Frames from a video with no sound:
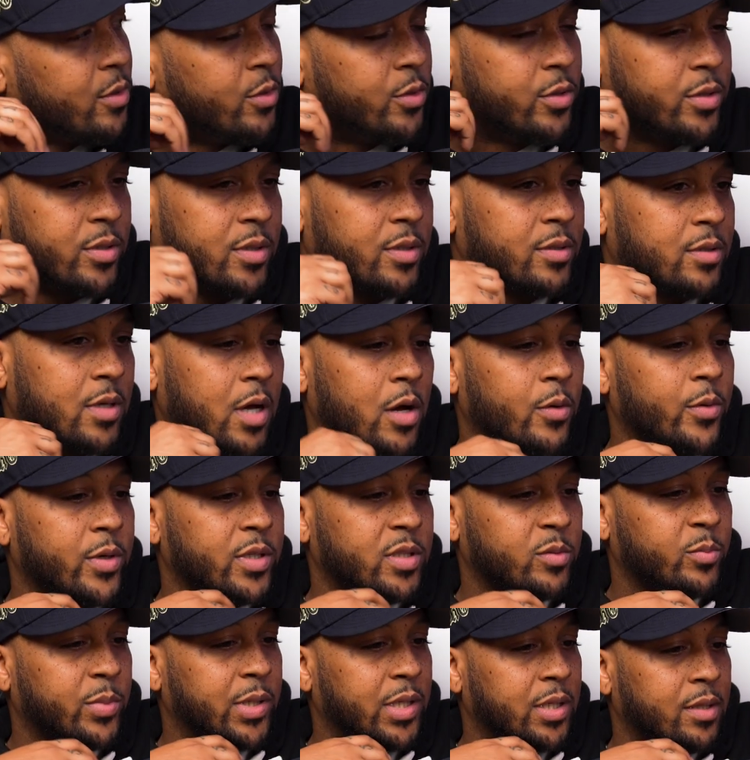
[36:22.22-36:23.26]
or it's just
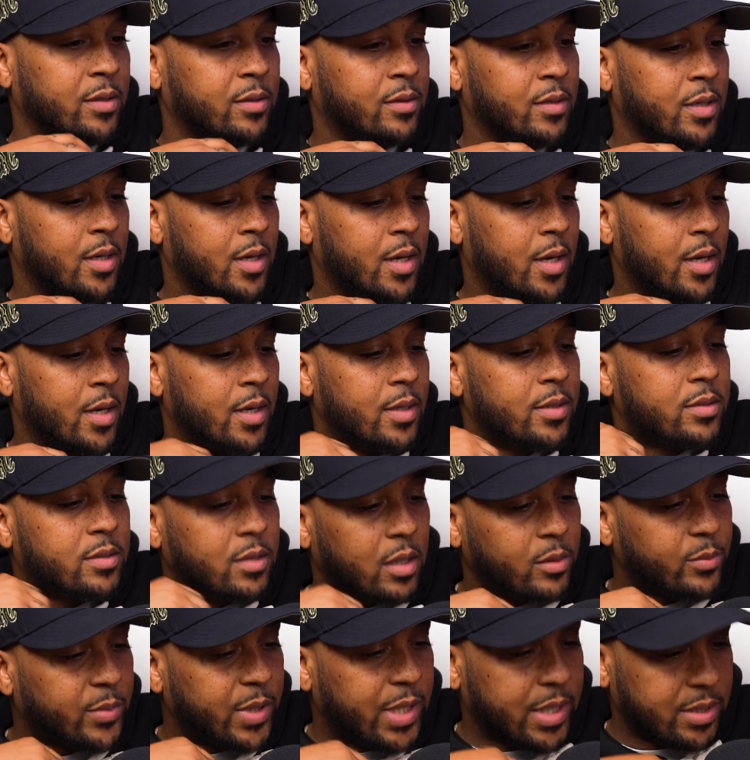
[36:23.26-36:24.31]
always been
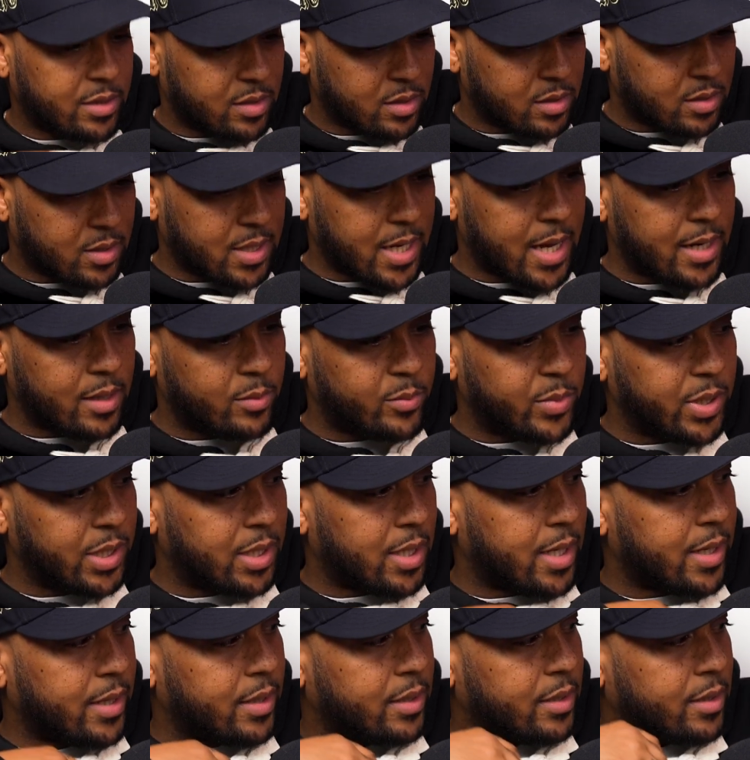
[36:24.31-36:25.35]
something that's just kind of been
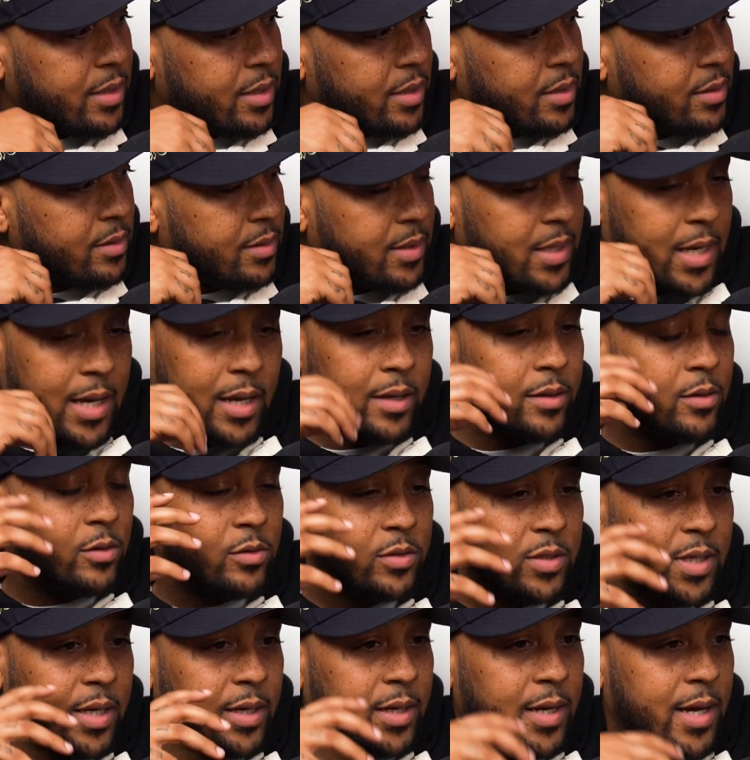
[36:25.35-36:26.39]
like, nah, I ain't
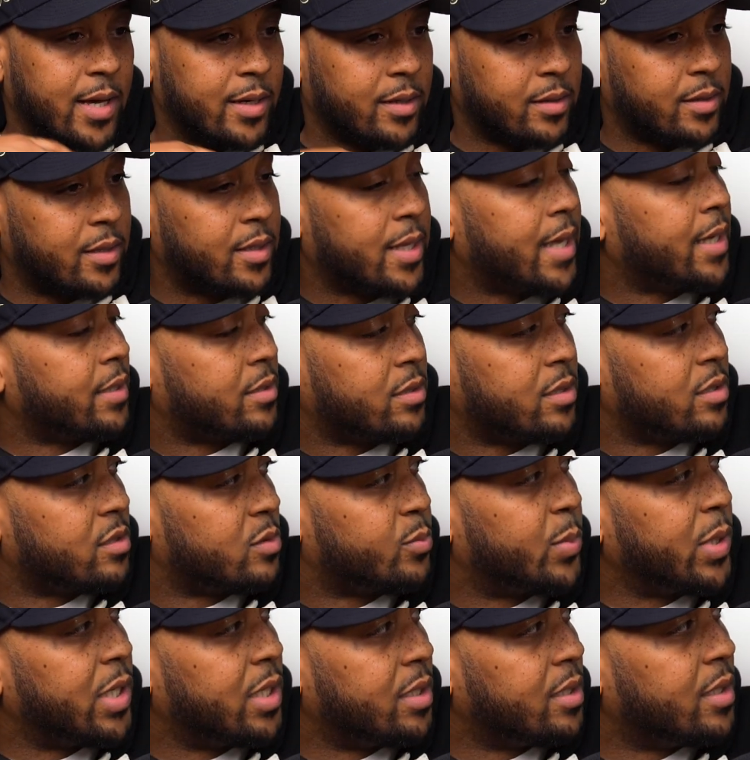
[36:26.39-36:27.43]
gonna say kind of, that's
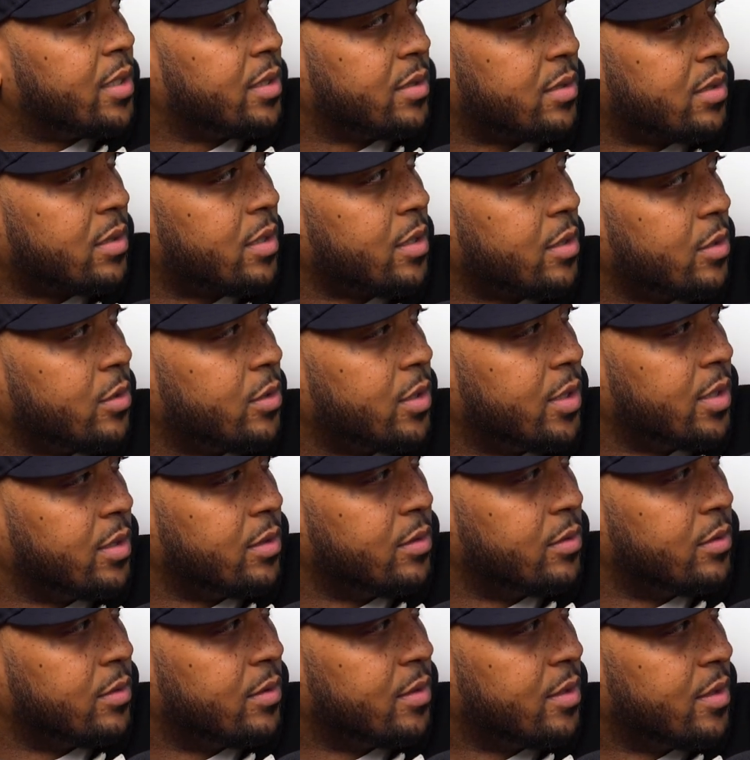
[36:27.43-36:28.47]
just been instilled in
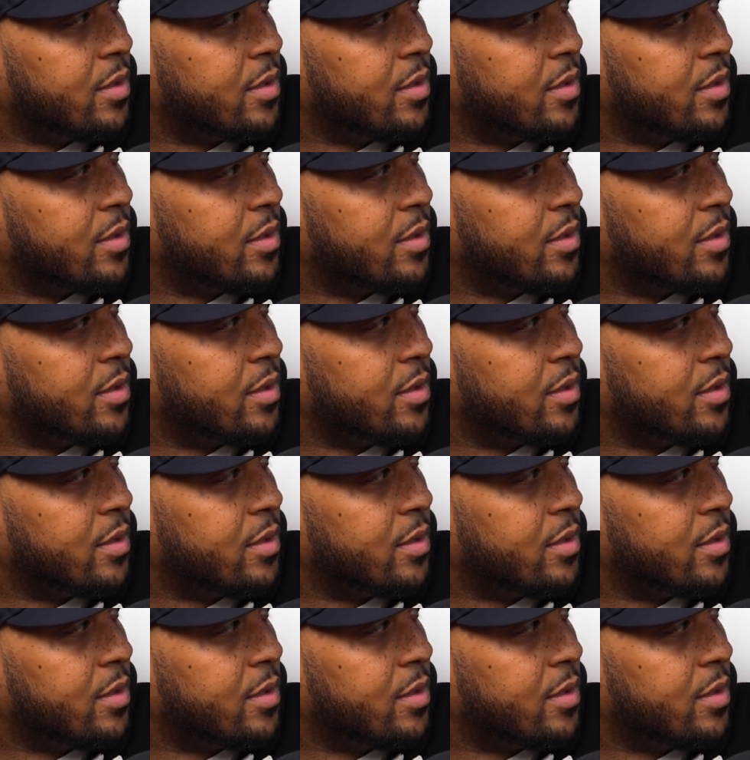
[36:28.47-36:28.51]
you?